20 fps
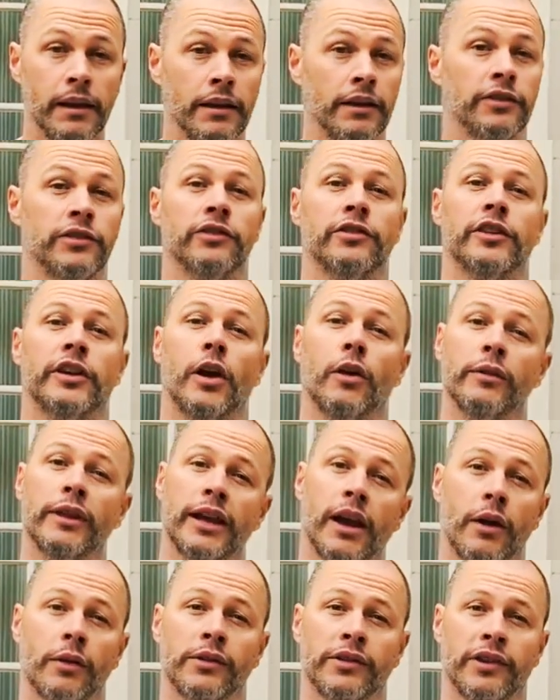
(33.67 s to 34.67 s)
This is the
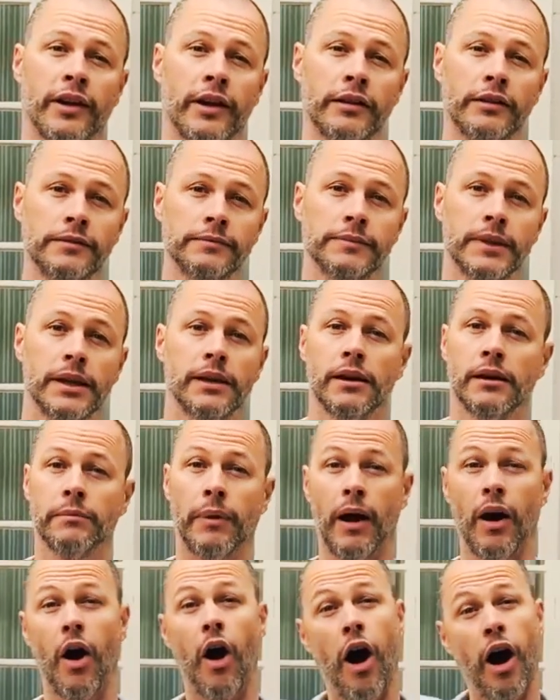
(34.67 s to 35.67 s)
only hotel,
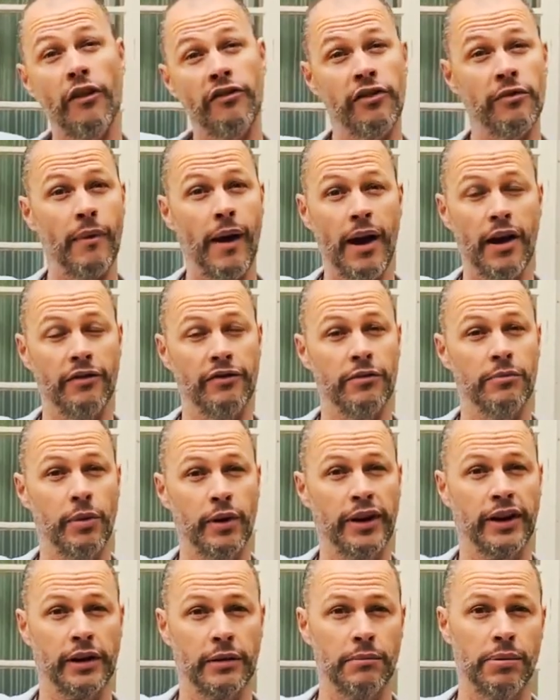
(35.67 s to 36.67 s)
about half a mile from
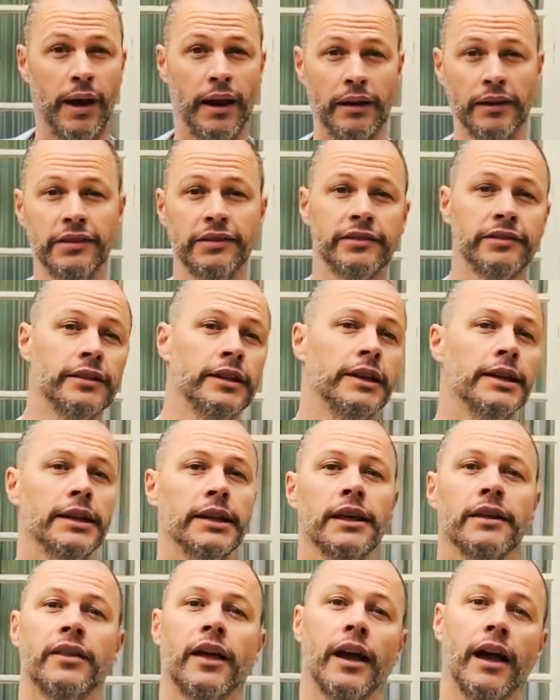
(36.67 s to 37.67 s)
Buckingham Palace,
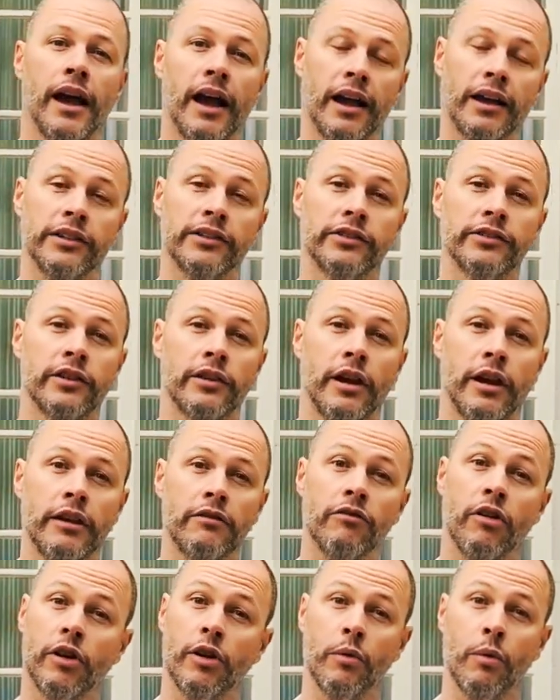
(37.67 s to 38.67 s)
that has
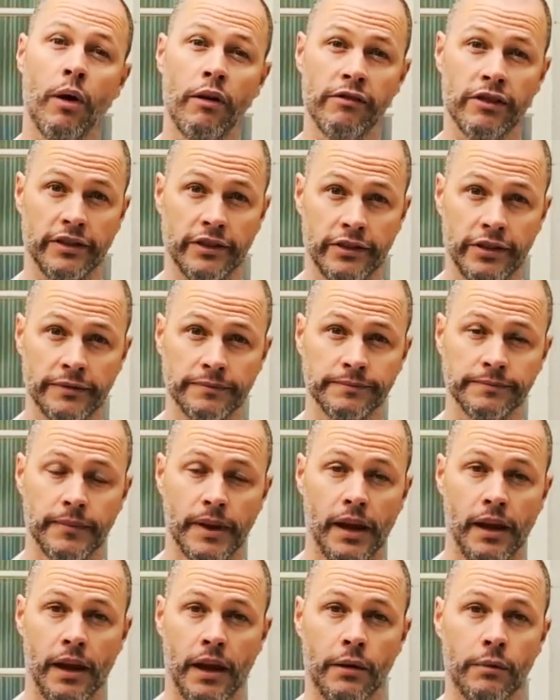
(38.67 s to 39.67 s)
a royal warrant.
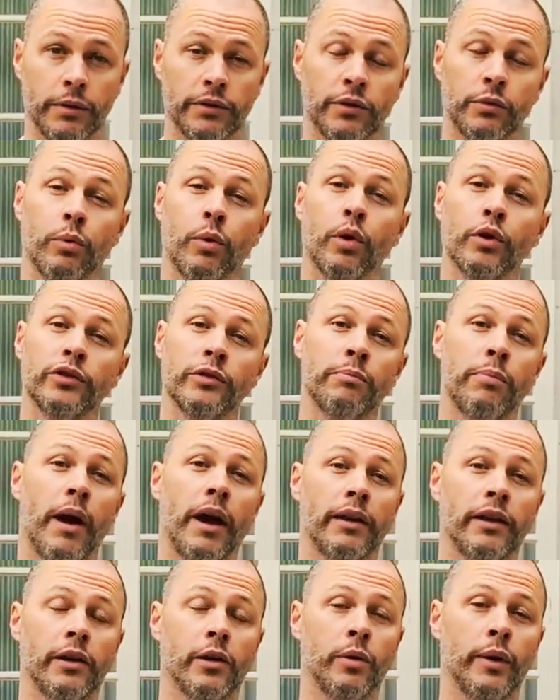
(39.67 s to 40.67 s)
It was awarded
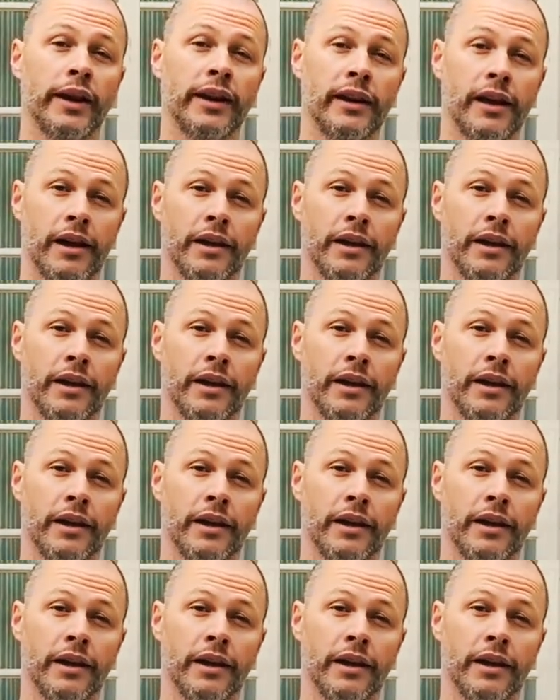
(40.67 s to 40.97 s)
by the Queen